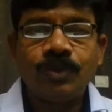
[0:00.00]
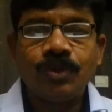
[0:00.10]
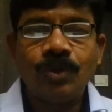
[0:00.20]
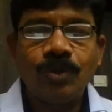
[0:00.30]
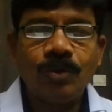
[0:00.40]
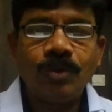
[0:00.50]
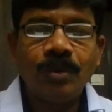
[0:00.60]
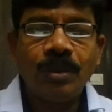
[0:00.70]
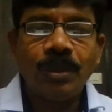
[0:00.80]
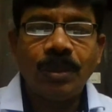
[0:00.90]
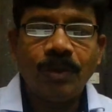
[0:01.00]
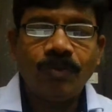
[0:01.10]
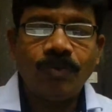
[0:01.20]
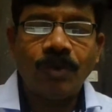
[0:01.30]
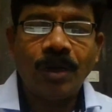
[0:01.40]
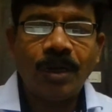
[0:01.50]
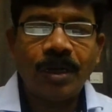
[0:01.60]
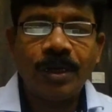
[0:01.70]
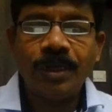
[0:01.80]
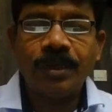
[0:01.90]
So, what
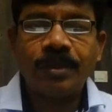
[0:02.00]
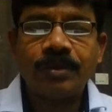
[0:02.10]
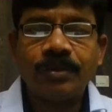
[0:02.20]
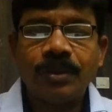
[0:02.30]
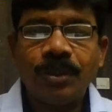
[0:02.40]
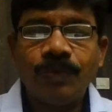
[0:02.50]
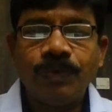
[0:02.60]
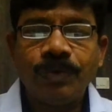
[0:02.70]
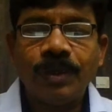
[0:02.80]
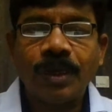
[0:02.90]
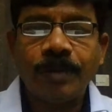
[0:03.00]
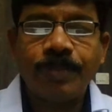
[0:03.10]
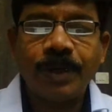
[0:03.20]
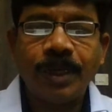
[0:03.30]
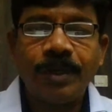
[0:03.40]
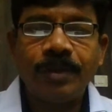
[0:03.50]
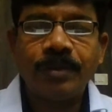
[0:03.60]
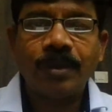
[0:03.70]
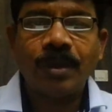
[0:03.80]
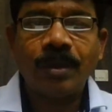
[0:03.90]
rate if we applied,
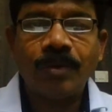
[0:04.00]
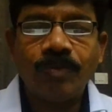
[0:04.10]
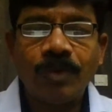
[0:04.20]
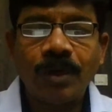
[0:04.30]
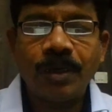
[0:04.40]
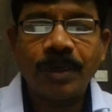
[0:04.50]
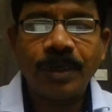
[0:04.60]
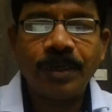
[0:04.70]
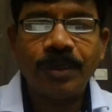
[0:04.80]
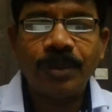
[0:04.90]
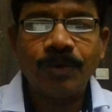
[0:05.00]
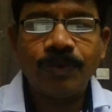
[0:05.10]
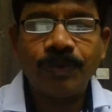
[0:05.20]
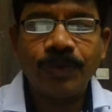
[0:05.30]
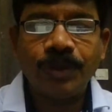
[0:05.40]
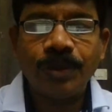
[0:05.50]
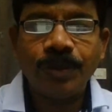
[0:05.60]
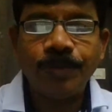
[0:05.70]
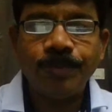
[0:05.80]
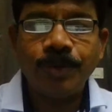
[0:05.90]
or what rate if we
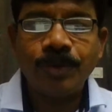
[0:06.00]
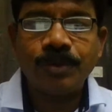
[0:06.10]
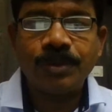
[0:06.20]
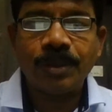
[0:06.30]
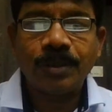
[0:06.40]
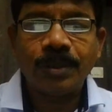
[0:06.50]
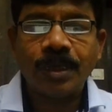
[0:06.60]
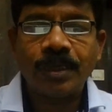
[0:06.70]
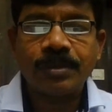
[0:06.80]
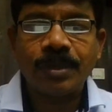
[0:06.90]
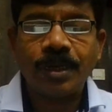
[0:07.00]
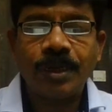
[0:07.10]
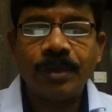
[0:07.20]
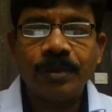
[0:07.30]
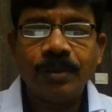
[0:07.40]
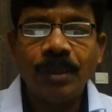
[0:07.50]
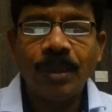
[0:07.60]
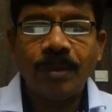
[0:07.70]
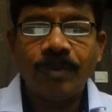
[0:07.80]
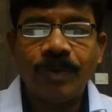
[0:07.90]
imposed tax rate
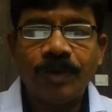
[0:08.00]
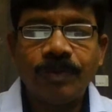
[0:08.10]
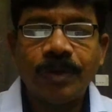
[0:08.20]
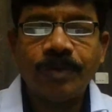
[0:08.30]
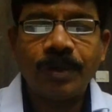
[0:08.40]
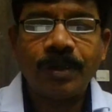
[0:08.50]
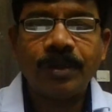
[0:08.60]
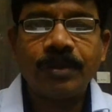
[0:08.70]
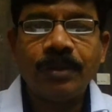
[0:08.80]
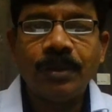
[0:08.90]
when our